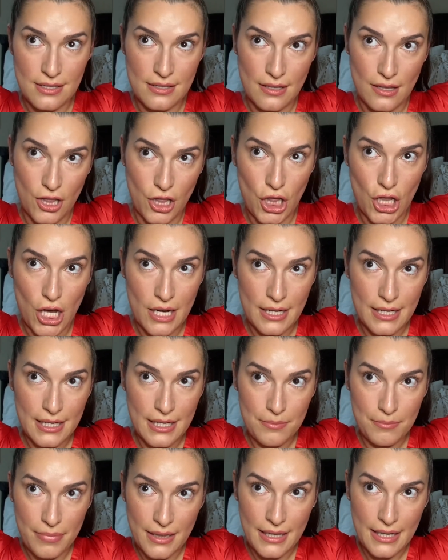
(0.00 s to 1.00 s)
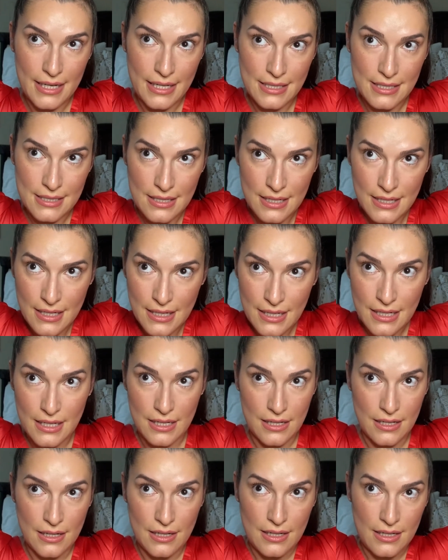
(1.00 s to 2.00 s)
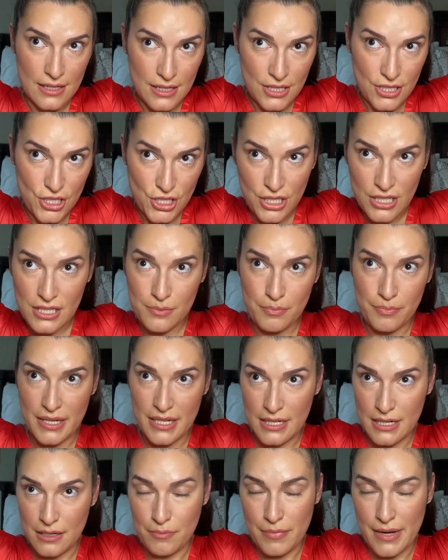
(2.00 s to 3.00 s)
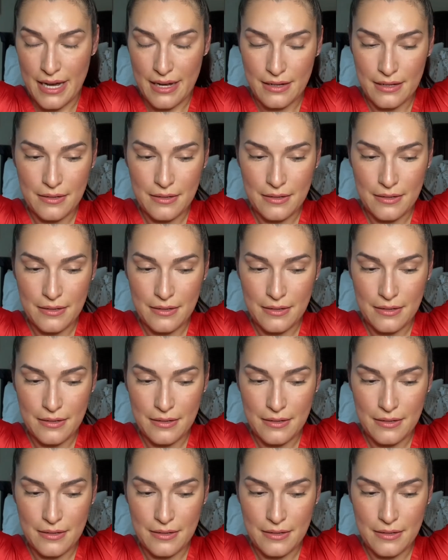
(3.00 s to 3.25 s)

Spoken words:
lock it in place and just bend it back.